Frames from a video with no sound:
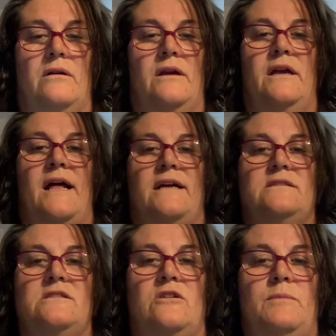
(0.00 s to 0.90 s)
It
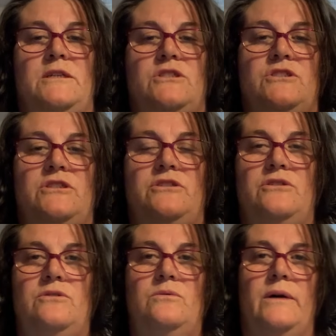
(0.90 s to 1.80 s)
has so much to
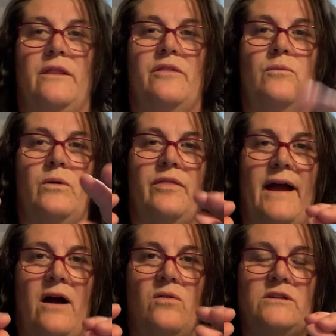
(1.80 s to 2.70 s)
do with
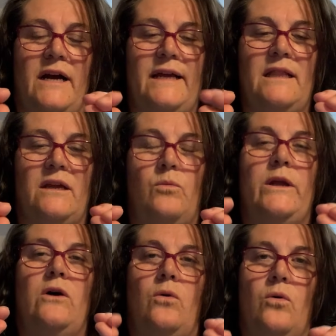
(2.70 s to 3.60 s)
how tightly we
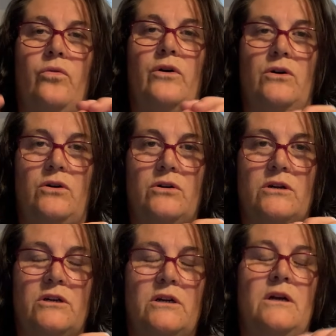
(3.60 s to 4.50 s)
hold the
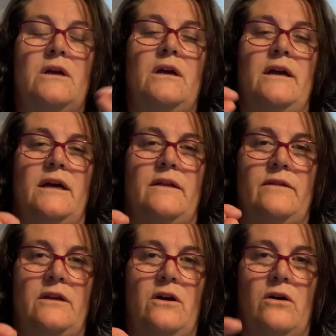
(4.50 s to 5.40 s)
hook and
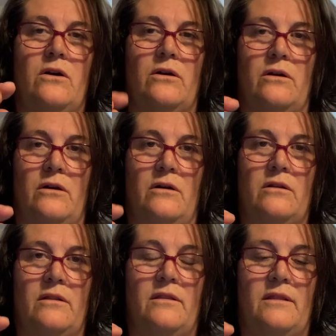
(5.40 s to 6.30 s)
the yarn.
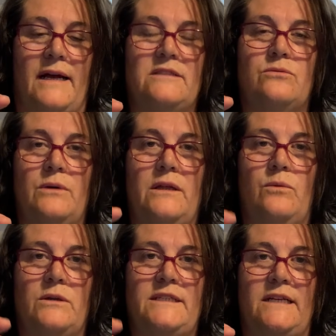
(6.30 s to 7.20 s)
That's really
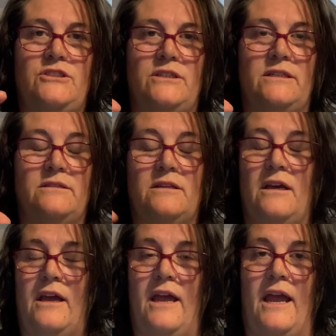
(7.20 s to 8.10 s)
where tension is.
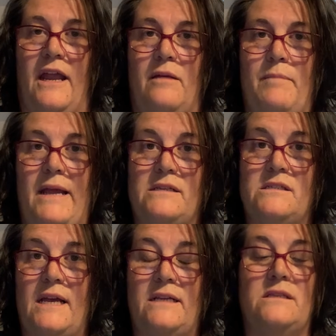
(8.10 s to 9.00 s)
And it makes
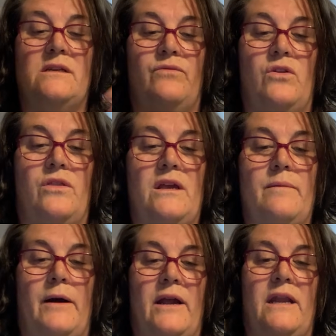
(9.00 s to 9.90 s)
sense if you think
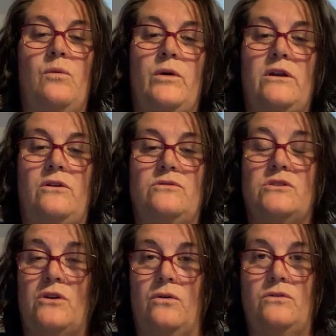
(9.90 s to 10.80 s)
about anyone who
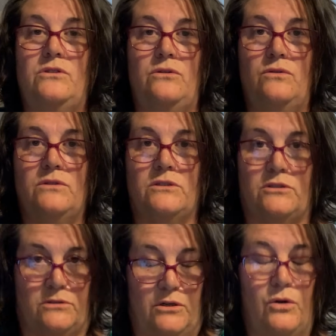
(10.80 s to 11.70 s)
sews,
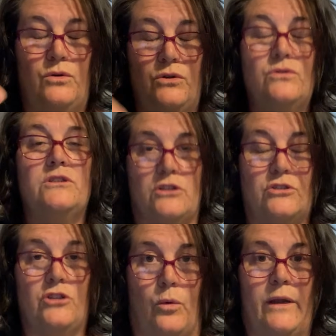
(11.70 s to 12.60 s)
who uses a
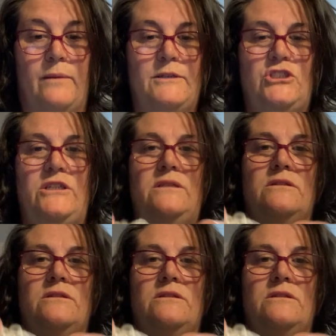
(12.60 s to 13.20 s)
sewing machine to